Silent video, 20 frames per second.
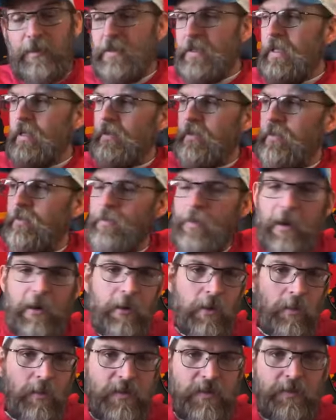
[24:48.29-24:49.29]
but the
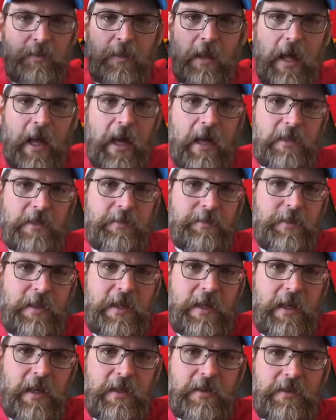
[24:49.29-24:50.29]
barrel was blocked
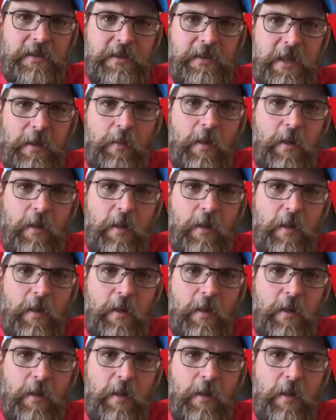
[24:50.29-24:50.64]
because